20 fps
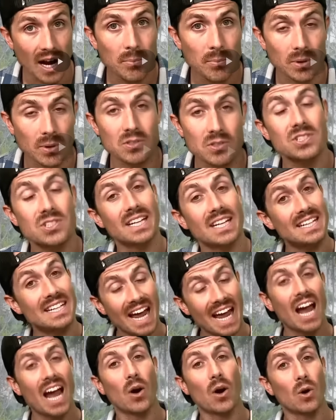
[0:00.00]
Alpers that
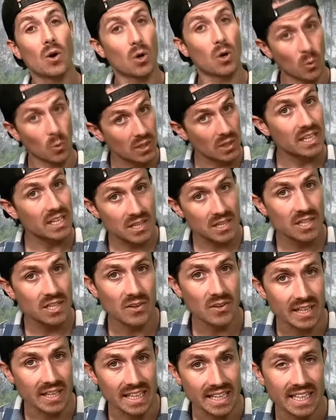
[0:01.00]
now her working
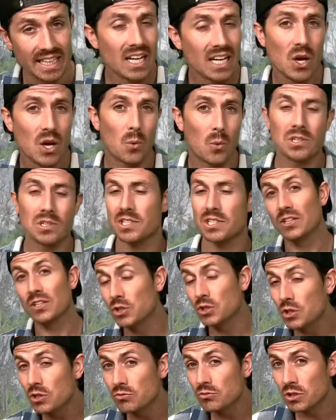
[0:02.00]
theory was
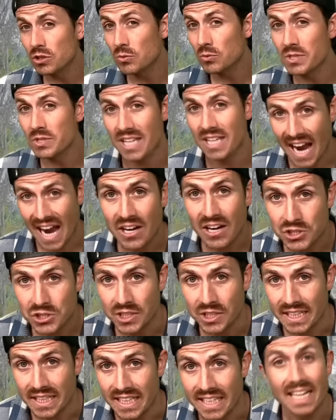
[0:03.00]
that Kuru was
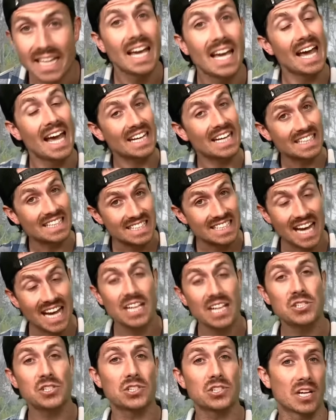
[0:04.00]
actually a
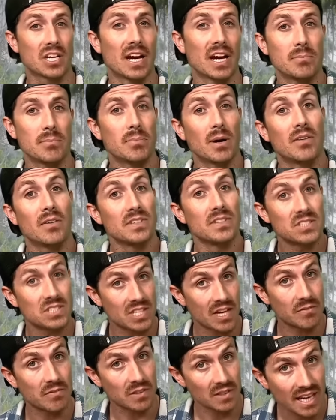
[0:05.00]
contagious type of
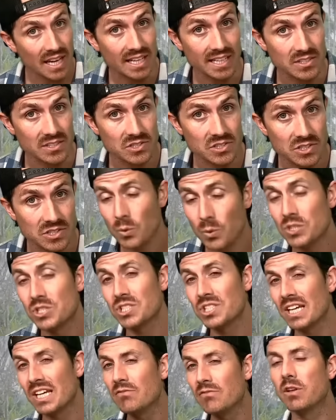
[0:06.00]
encephalitis, which
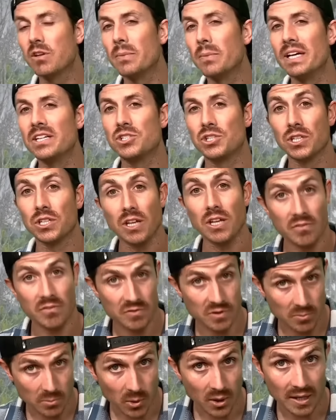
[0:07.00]
is inflammation
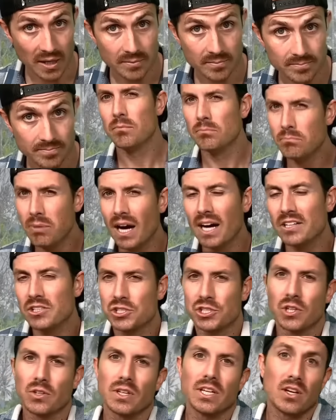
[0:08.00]
of the brain. But
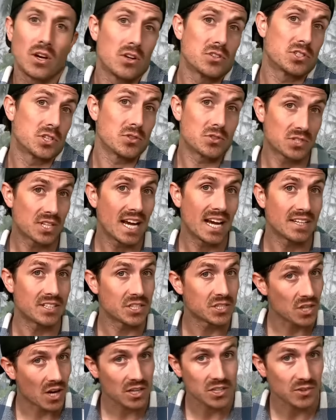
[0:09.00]
Shirley also said
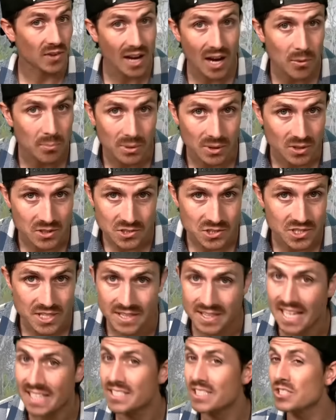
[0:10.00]
to Dr. Alpers
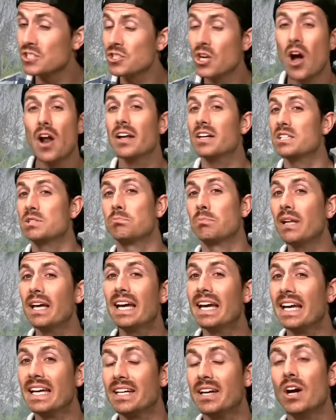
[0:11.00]
that did not
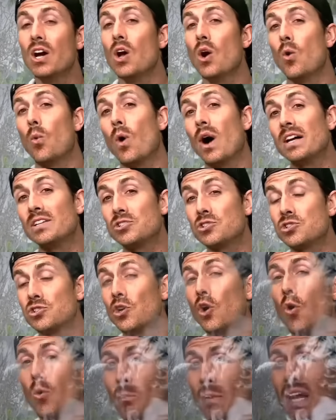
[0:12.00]
explain why
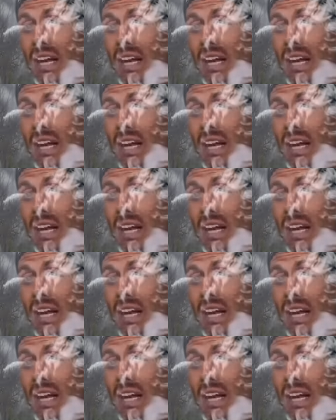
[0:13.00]
so